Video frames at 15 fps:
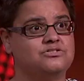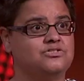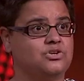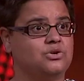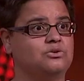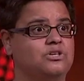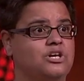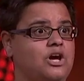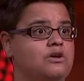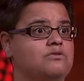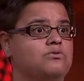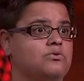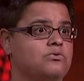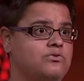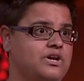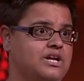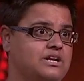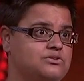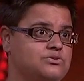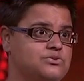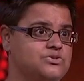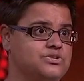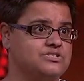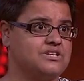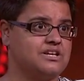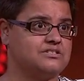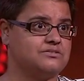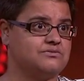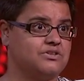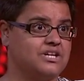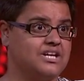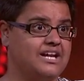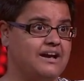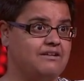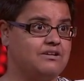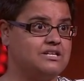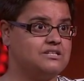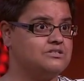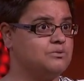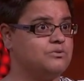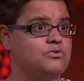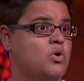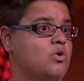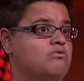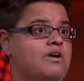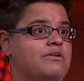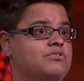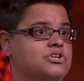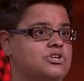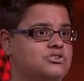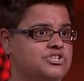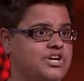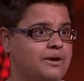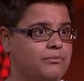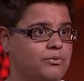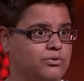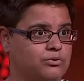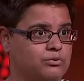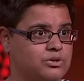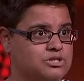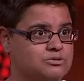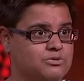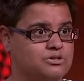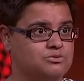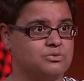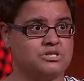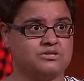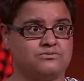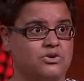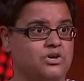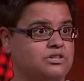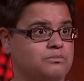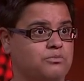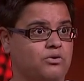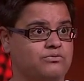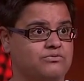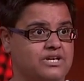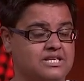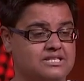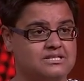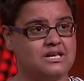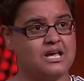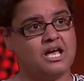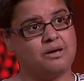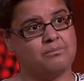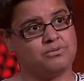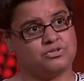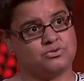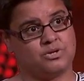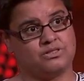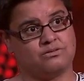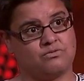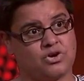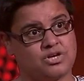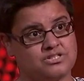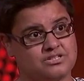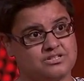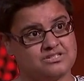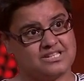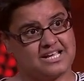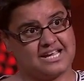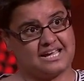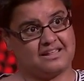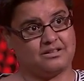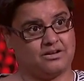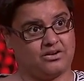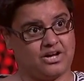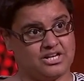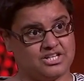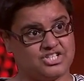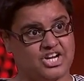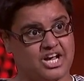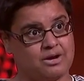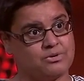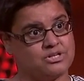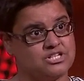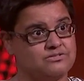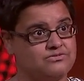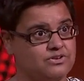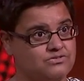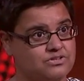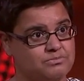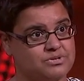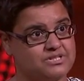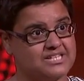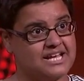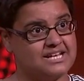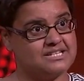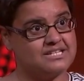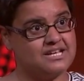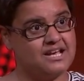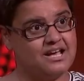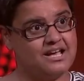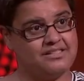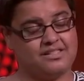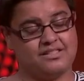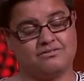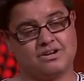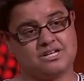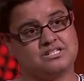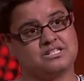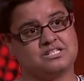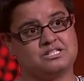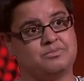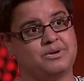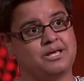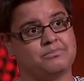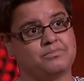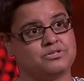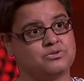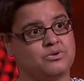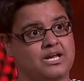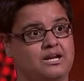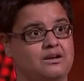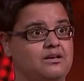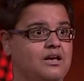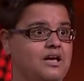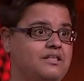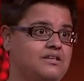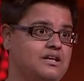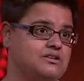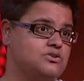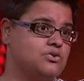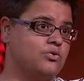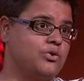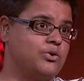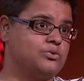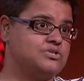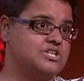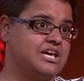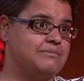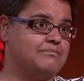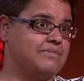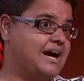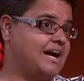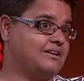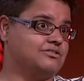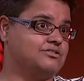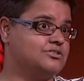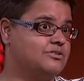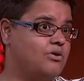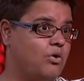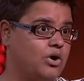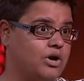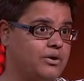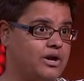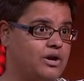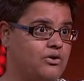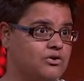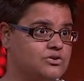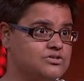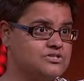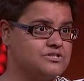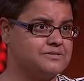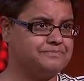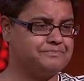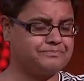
to the overall financial success of the Canary. So we've got a revenue share model, which means we divide the profits between the writers. They get the lion's share, which is 50%, and the rest is split between the editorial team and ongoing costs.